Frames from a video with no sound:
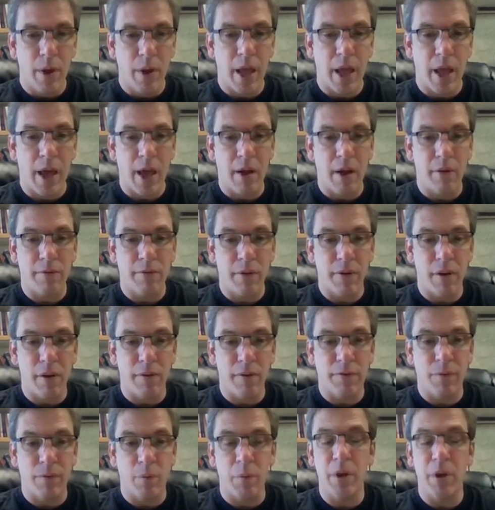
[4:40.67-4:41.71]
we have,
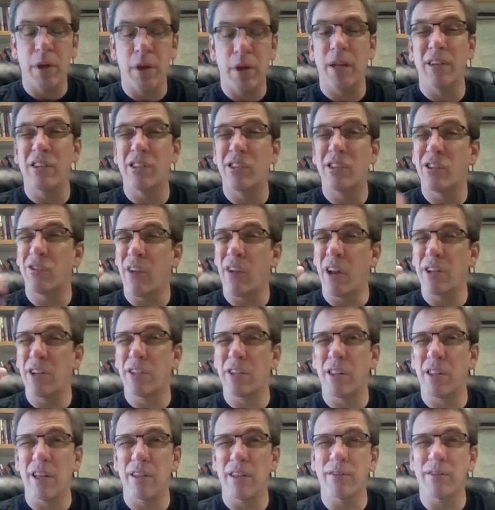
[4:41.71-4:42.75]
if we can
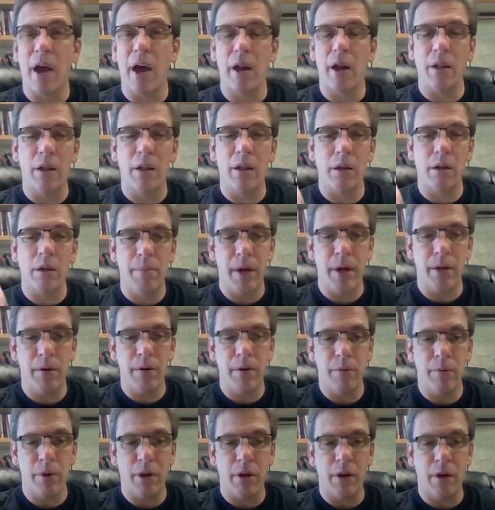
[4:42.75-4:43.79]
stretch things out a little bit,
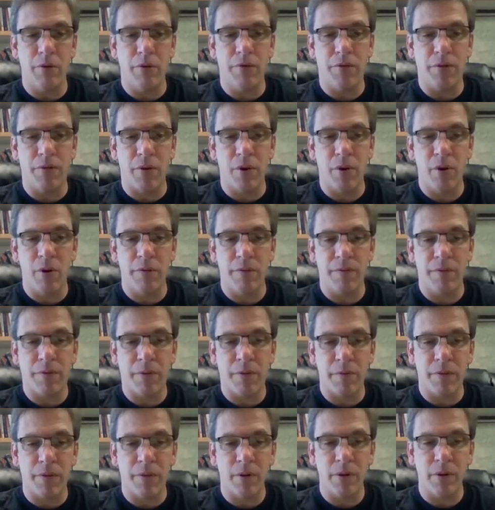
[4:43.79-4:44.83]
we can infer
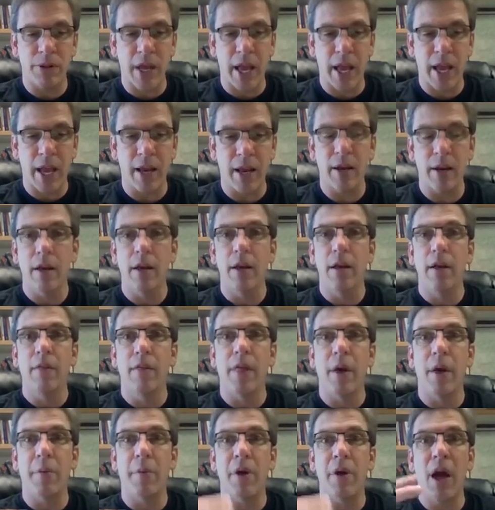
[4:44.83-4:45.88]
from verse 8
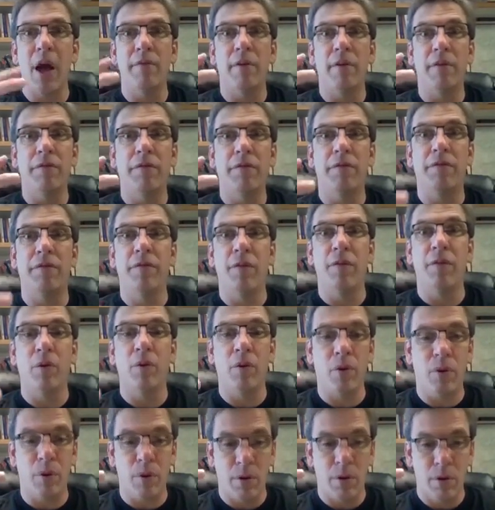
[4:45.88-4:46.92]
that we have a
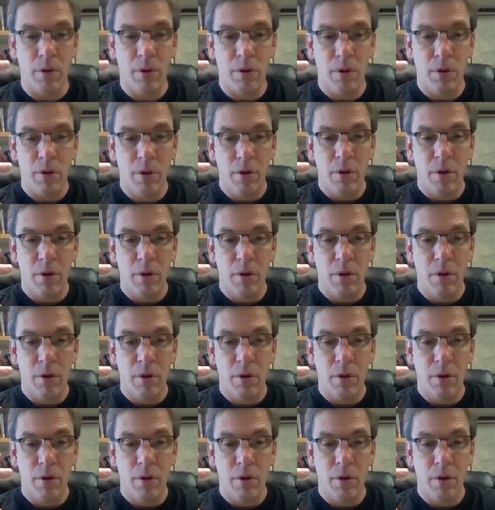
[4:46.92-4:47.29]
full